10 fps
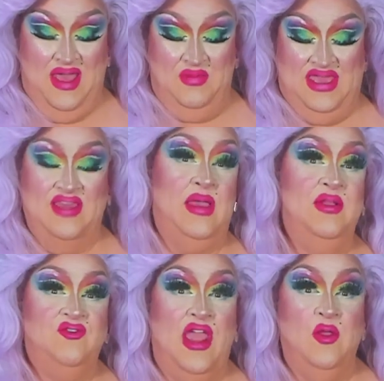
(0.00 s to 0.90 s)
Because I'm
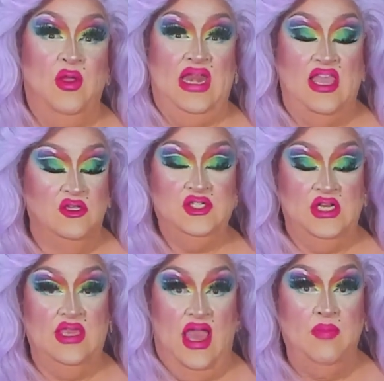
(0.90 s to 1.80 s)
a drag queen,
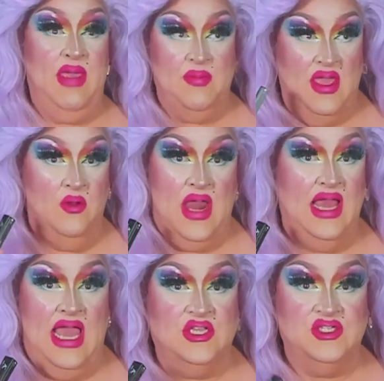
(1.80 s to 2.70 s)
I make my own
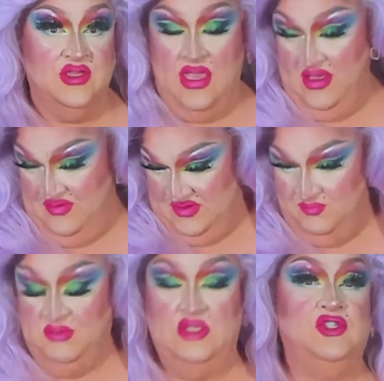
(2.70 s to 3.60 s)
eyelashes. I
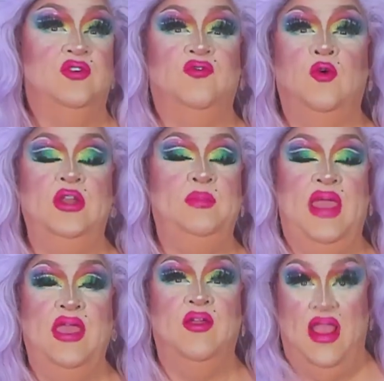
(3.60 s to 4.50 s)
butcher 40
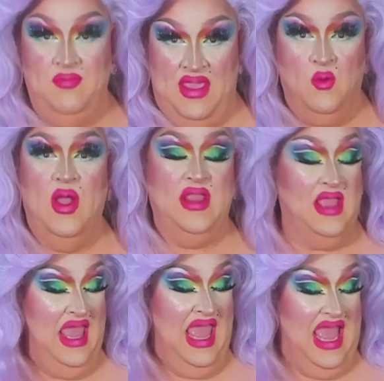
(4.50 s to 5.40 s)
pair and make one.
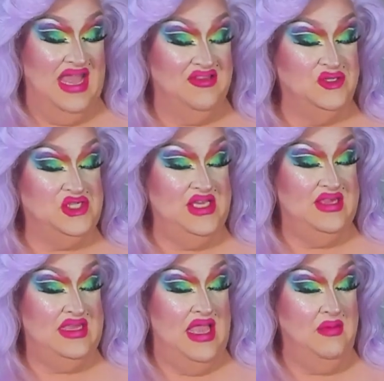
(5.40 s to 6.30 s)
And so she
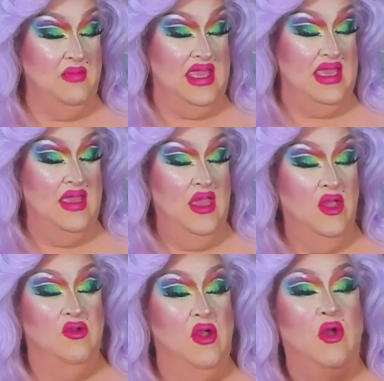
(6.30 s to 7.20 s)
sent me
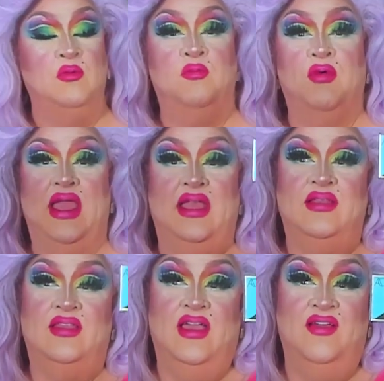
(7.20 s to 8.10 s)
her own
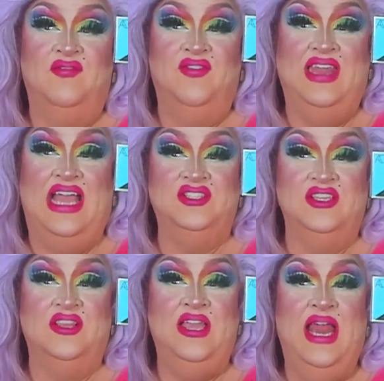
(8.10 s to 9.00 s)
brand of
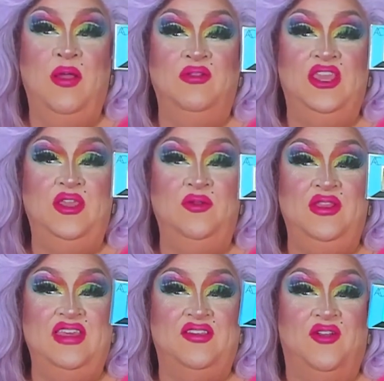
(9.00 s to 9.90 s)
lashes. Look at how
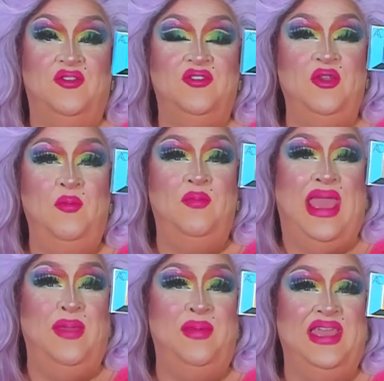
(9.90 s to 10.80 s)
cute these are. They're so
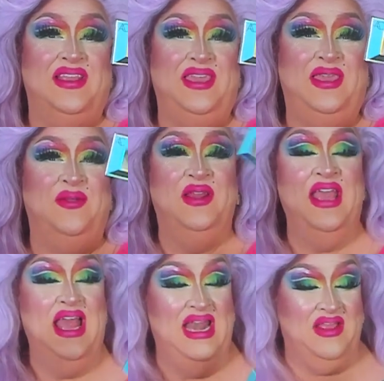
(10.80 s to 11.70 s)
baby and cute.
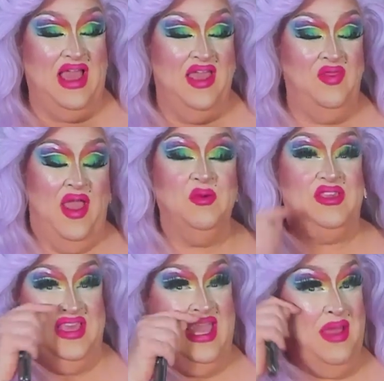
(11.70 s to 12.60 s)
Like, I
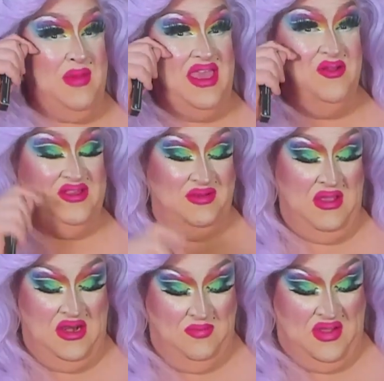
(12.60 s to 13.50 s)
was thinking I might use them
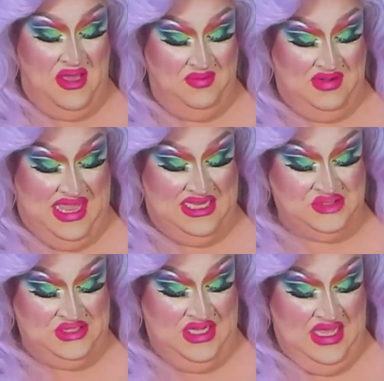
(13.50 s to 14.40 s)
on a bottom lash.